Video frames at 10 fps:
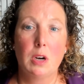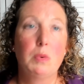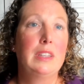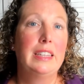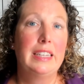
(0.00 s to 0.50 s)
are
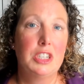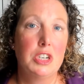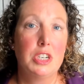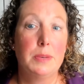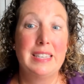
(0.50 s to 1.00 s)

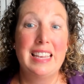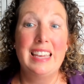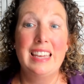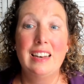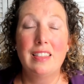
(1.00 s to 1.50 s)
relationships
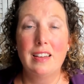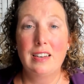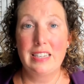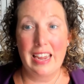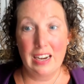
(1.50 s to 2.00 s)
in the
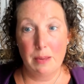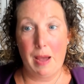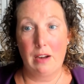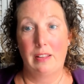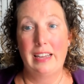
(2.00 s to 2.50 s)
data
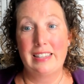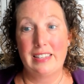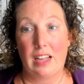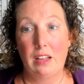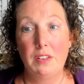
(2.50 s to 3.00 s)
model
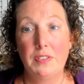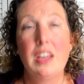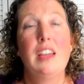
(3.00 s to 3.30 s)
itself